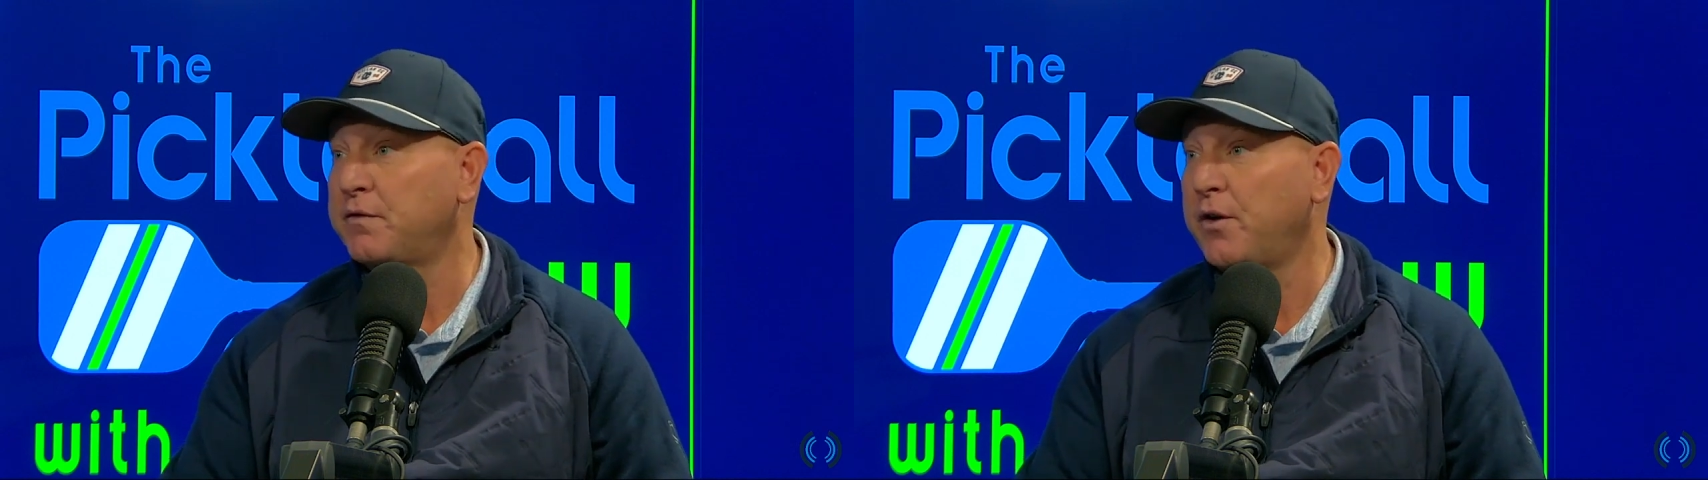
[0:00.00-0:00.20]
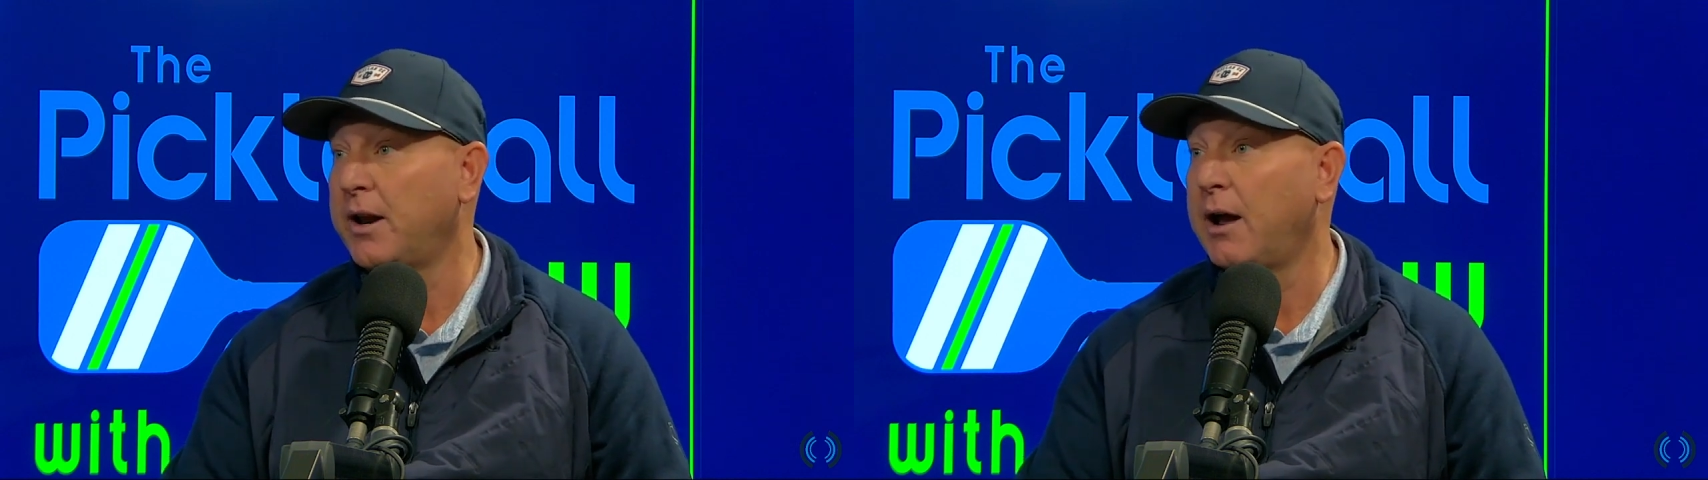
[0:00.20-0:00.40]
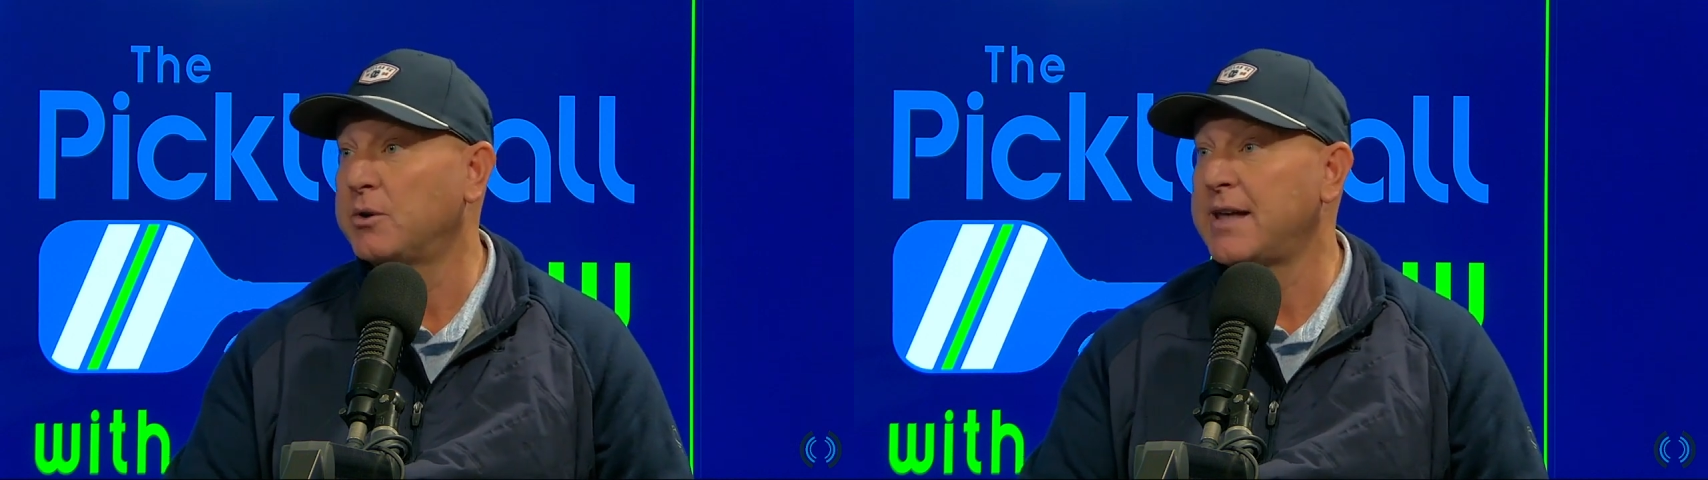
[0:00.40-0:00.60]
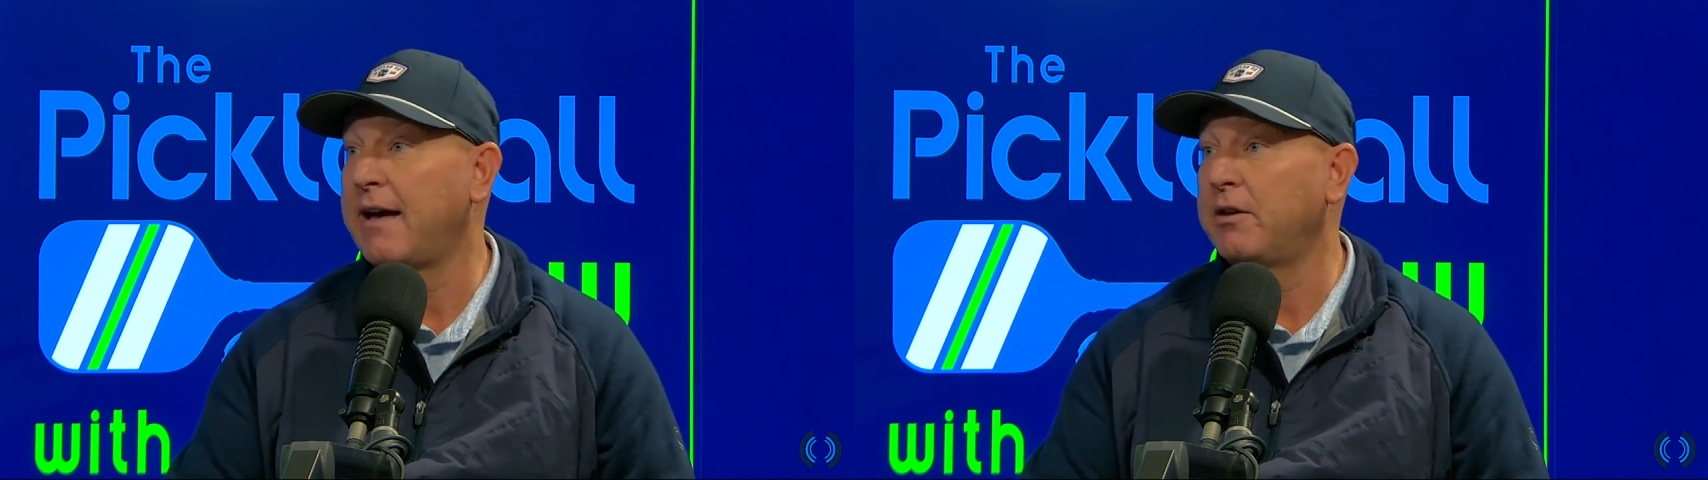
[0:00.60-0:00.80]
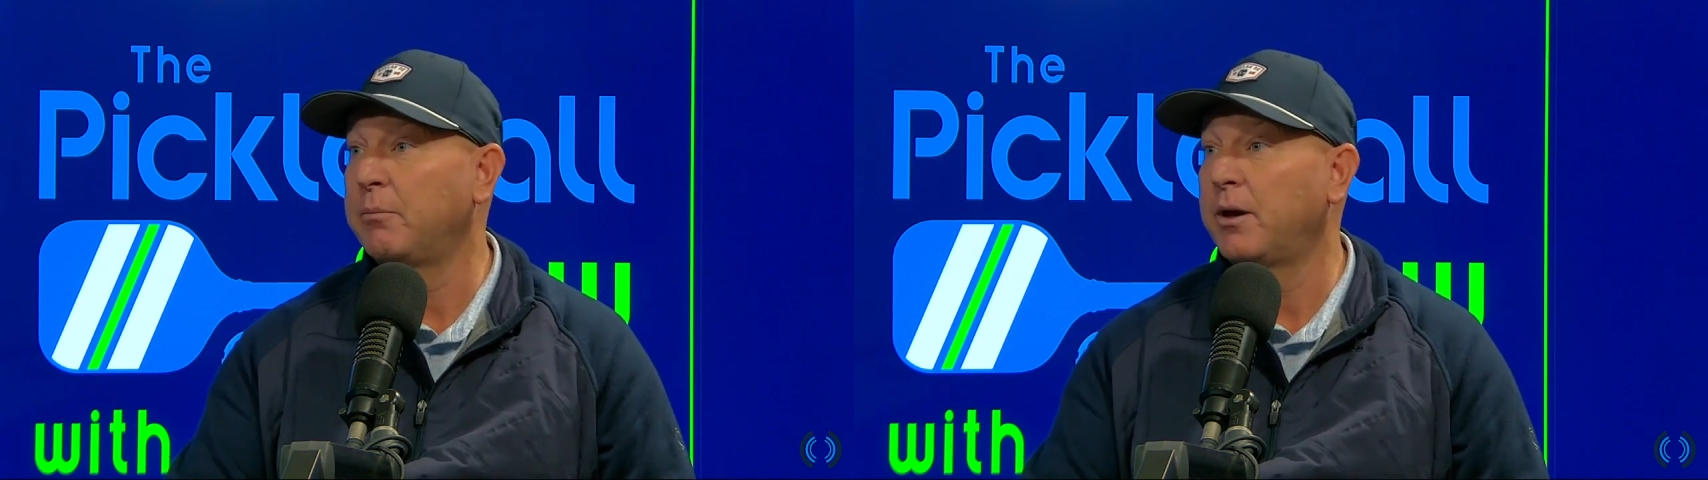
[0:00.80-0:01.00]
fun I was
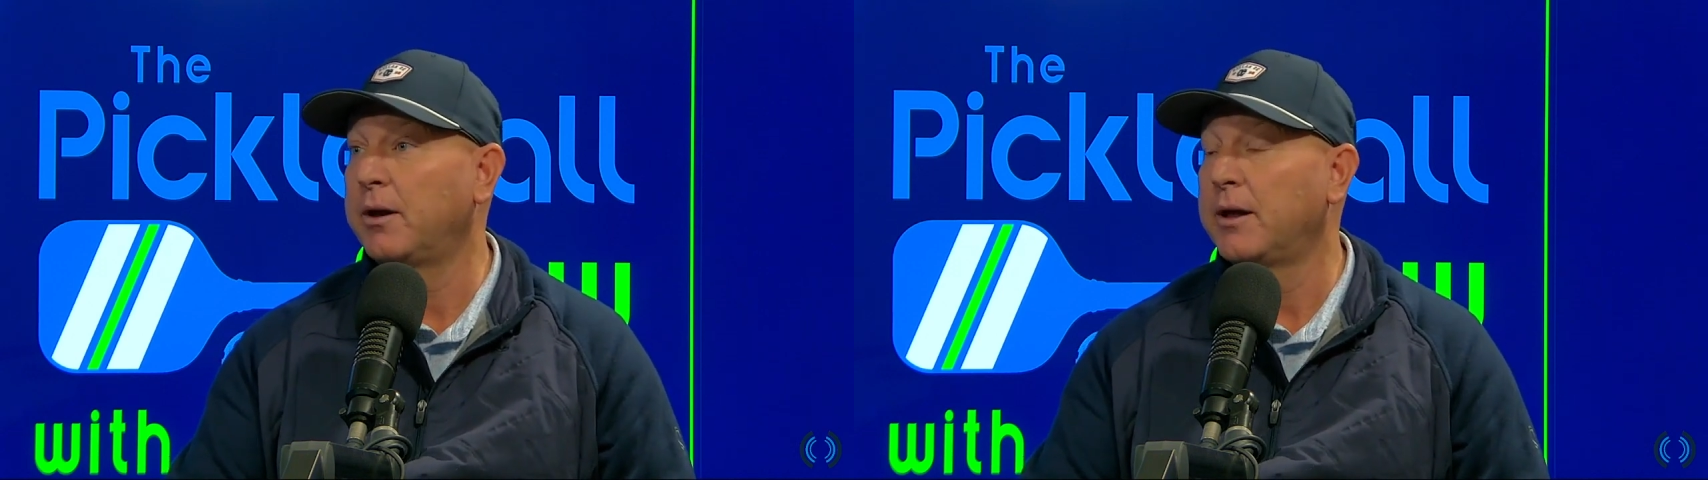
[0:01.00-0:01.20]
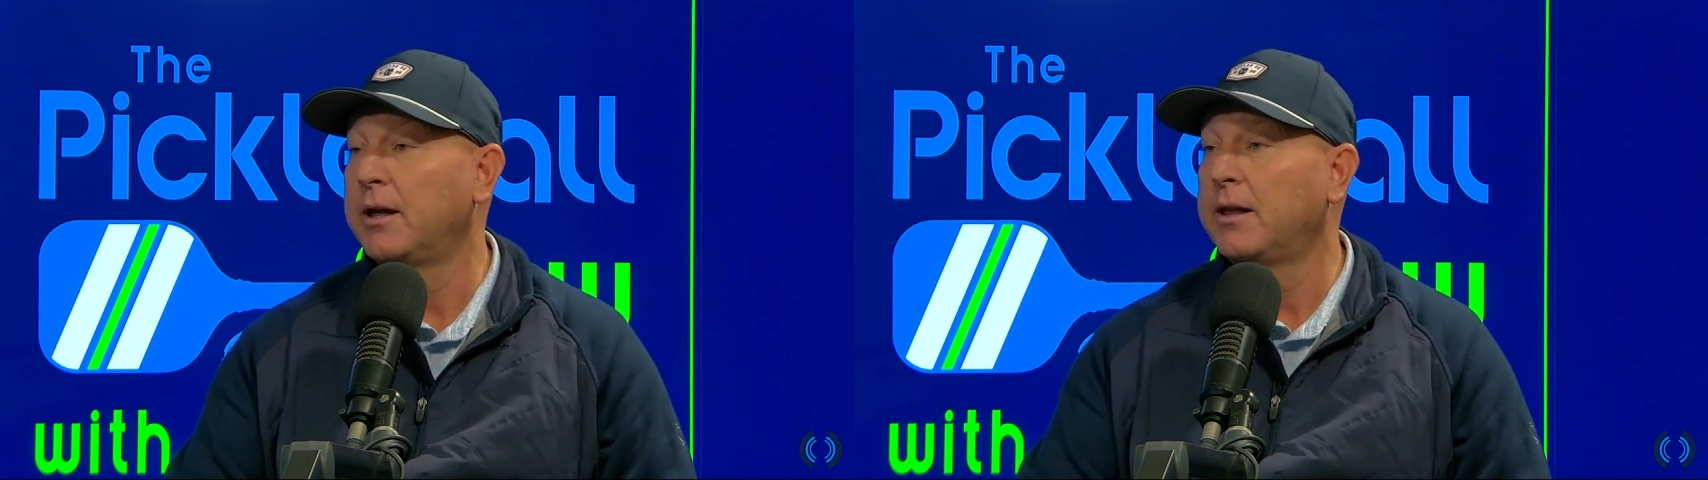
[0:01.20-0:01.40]
having, but